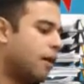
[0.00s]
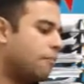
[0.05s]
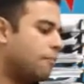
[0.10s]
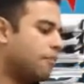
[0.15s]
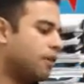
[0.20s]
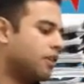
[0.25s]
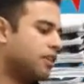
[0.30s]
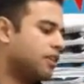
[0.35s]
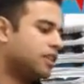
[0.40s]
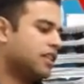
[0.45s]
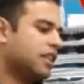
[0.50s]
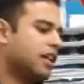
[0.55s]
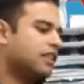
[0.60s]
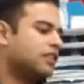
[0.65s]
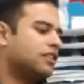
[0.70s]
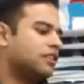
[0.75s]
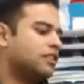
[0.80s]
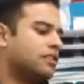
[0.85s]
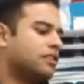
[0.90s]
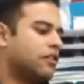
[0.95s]
But let's
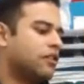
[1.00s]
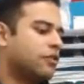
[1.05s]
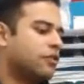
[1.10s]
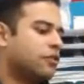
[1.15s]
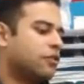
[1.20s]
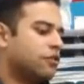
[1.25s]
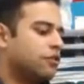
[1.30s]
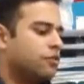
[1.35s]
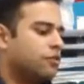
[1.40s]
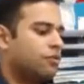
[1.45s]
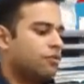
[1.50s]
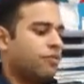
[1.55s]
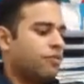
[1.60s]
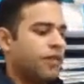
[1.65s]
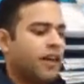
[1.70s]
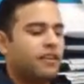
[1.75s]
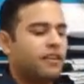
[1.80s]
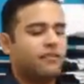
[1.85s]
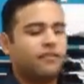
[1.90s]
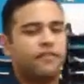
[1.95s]
actually go through
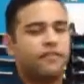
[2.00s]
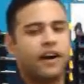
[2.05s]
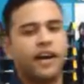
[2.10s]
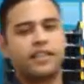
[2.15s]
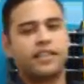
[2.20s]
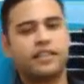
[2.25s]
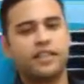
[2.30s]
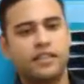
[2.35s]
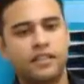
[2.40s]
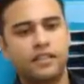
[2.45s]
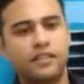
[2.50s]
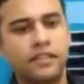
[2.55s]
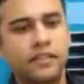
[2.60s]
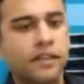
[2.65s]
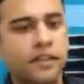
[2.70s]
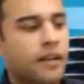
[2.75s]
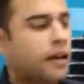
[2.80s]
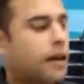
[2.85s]
and define these.